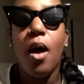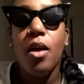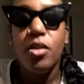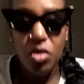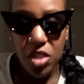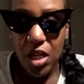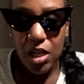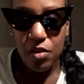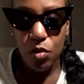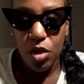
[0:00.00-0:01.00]
usually I
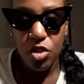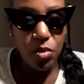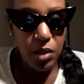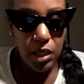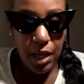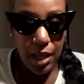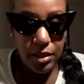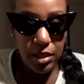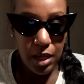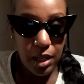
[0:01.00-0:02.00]
never wear too many
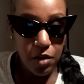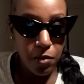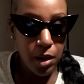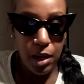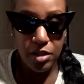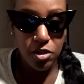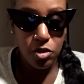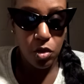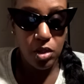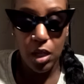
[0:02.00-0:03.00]
glasses that I get from 99
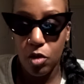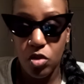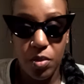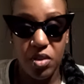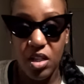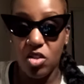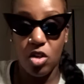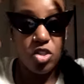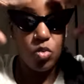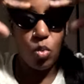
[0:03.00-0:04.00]
cents or a Dollar Tree, but these are
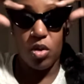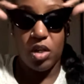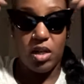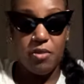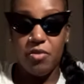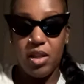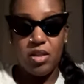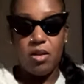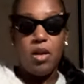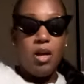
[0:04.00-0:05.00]
just working. I feel like
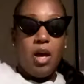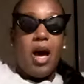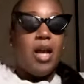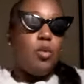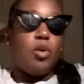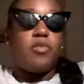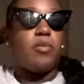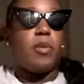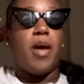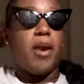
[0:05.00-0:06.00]
the Hollywood from
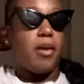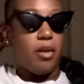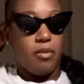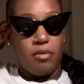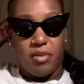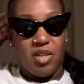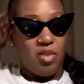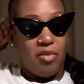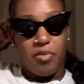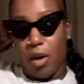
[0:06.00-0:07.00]
The Mannequin. That's
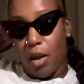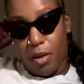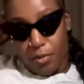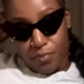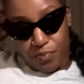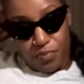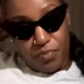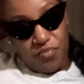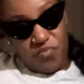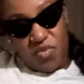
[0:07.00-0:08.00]
what I feel like.
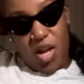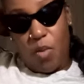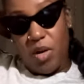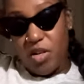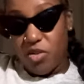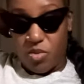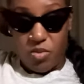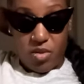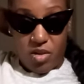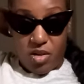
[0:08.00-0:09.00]
I really do.
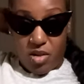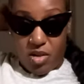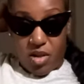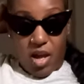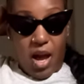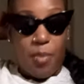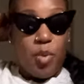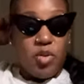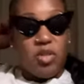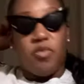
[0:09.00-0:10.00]
I
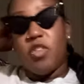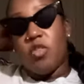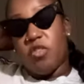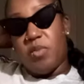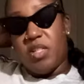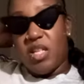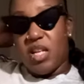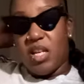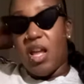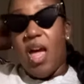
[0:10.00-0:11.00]
posted a video of me
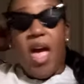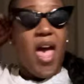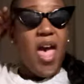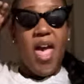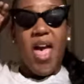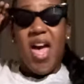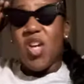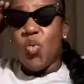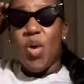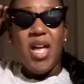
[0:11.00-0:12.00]
singing,
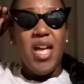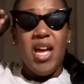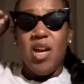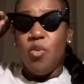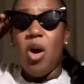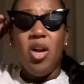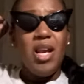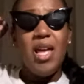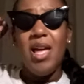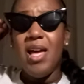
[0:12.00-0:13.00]
and we will
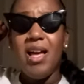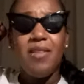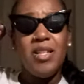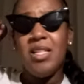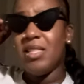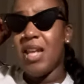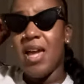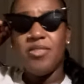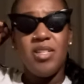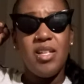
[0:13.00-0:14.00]
live this
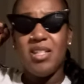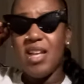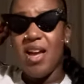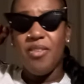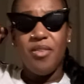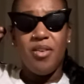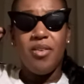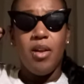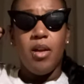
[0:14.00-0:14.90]
life together.